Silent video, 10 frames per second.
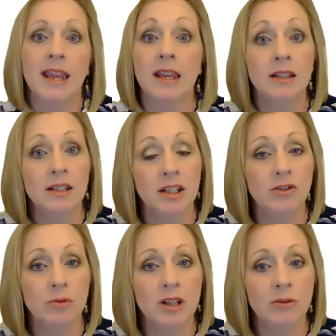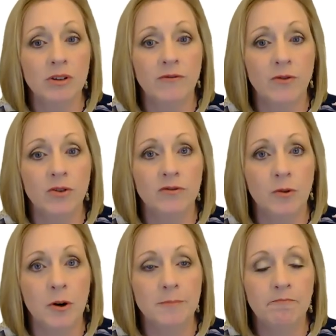and the 1023 full
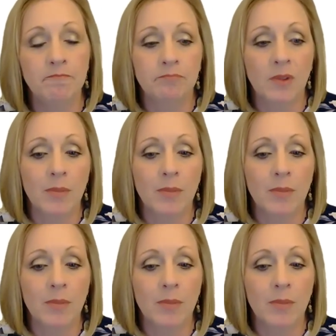form.